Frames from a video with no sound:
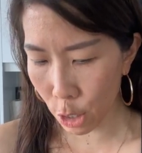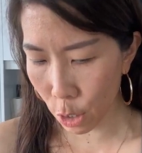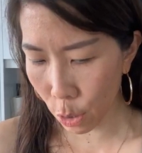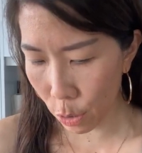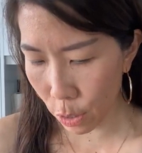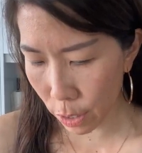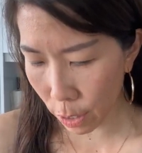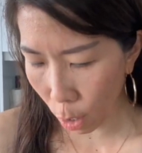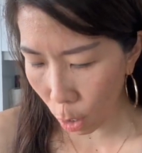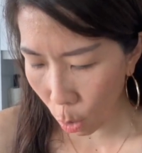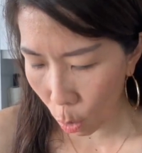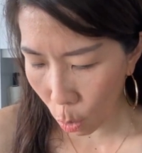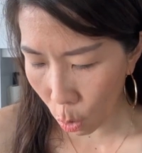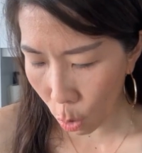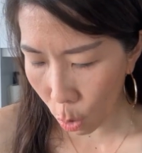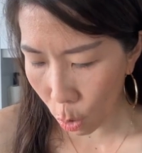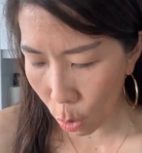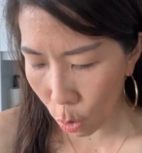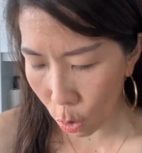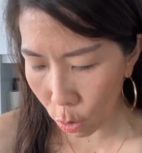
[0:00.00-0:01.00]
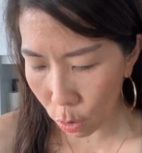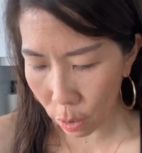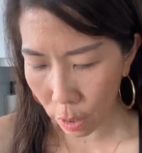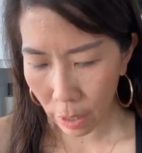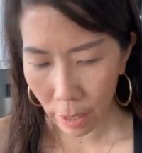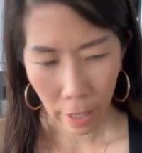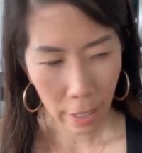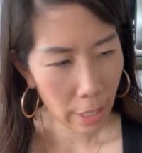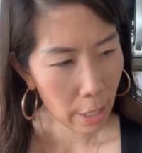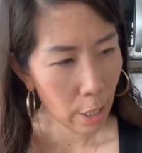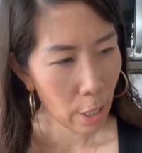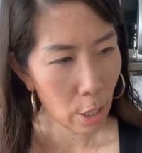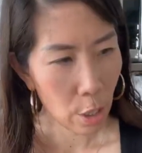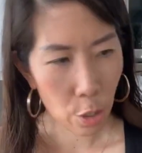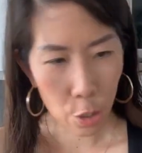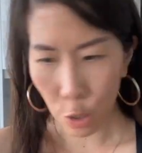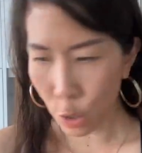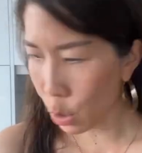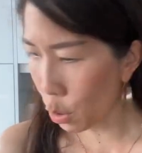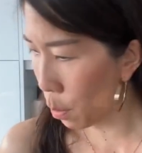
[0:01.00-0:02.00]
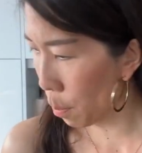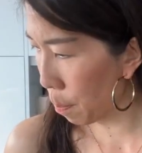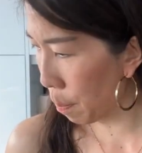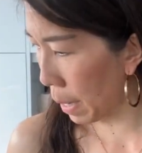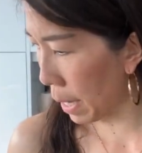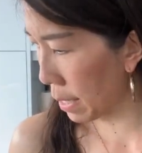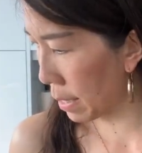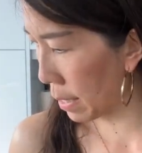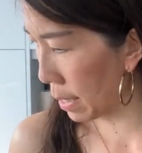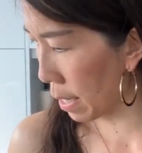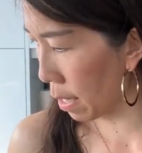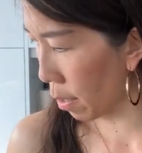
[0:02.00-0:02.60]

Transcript: show you the whole soup base